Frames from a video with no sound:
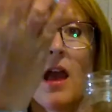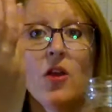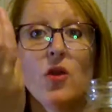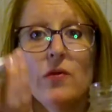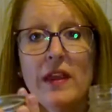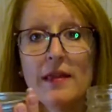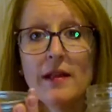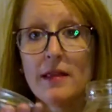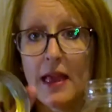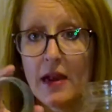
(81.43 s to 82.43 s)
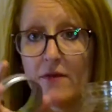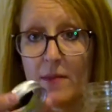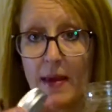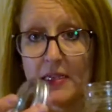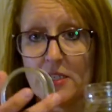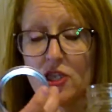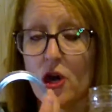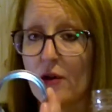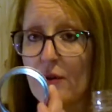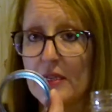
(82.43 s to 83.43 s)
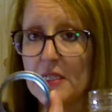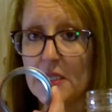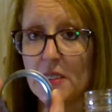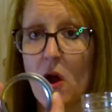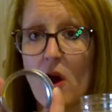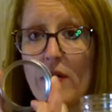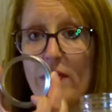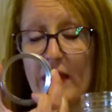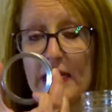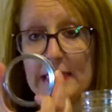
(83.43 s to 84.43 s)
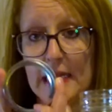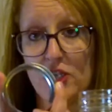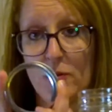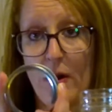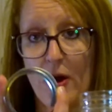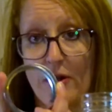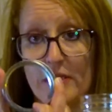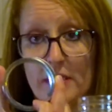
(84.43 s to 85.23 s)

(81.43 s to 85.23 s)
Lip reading: You'll need the lid of the mason jar. You can discard the center part,